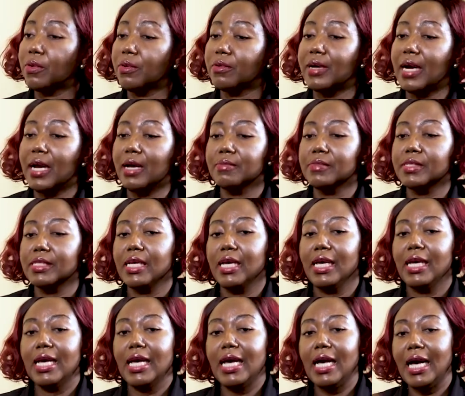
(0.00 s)
programs
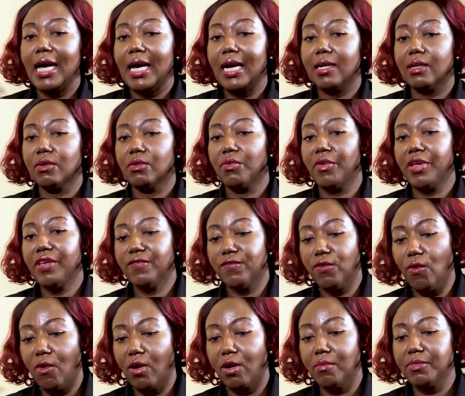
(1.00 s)
and
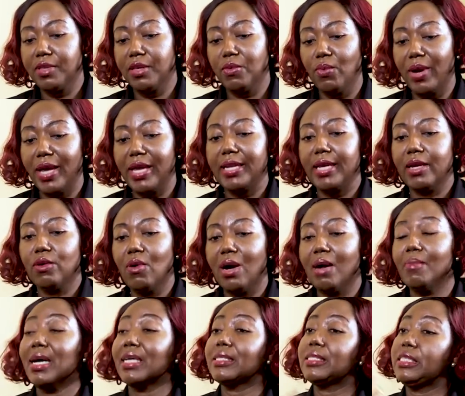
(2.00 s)
reform the way they go
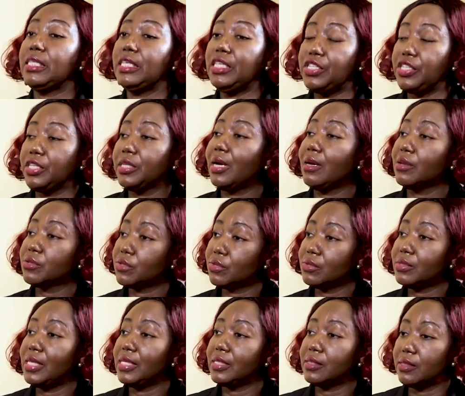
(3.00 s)
about teaching our
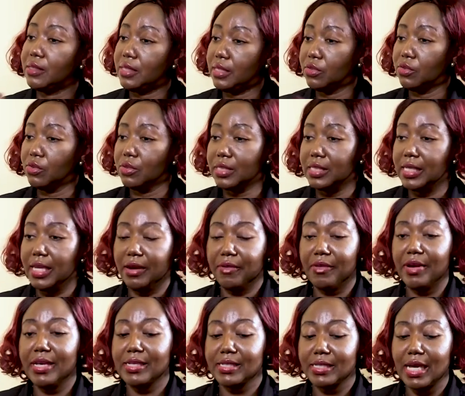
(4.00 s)
students in those
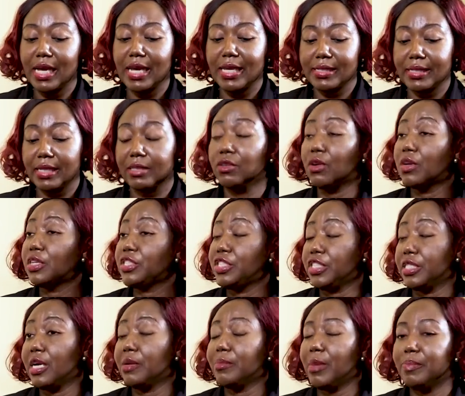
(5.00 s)
areas, science, technology,
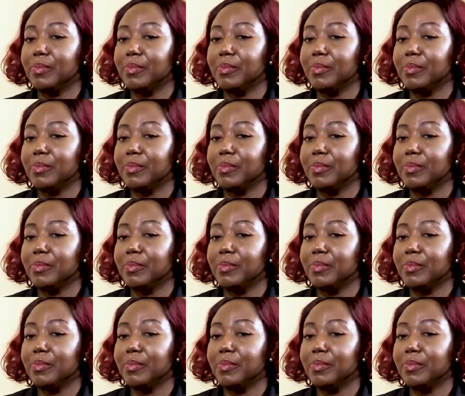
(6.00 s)
engineering,